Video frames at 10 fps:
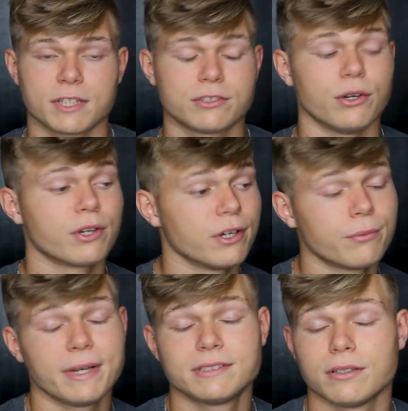So a good
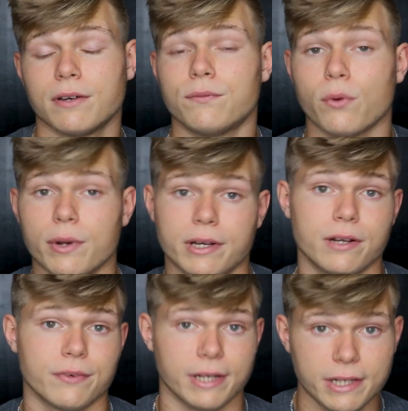way to avoid
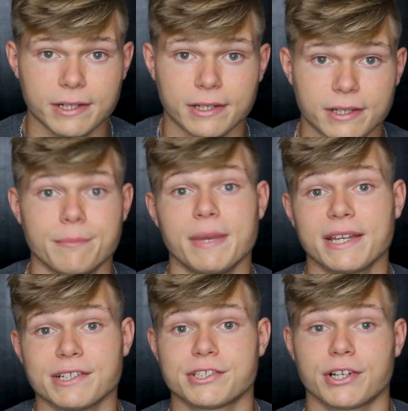overeating and
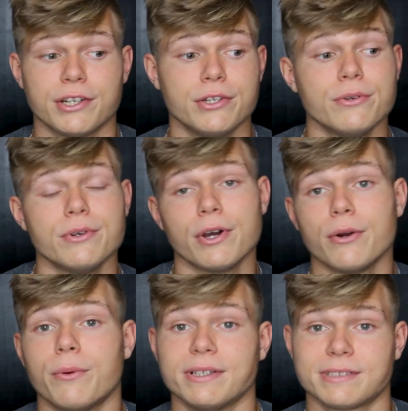making sure you
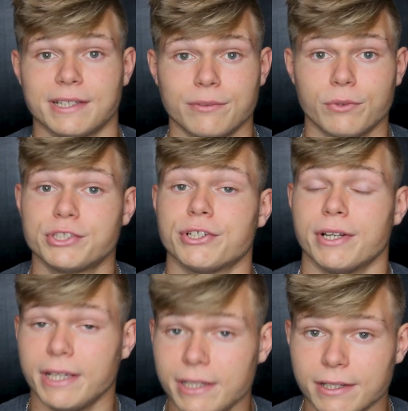know what's in what you're
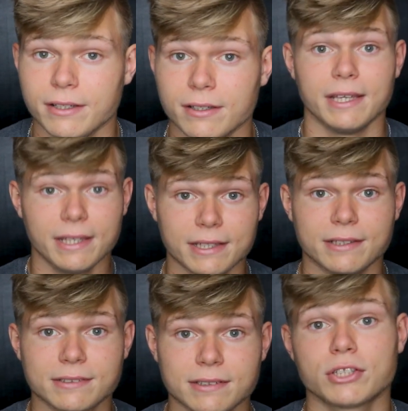eating
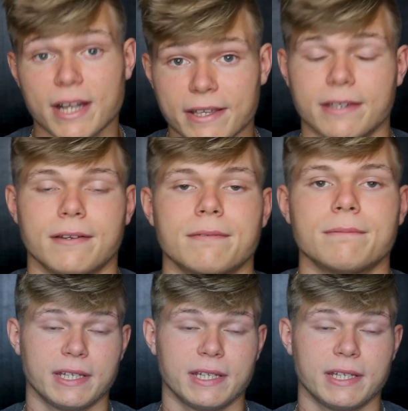is tracking.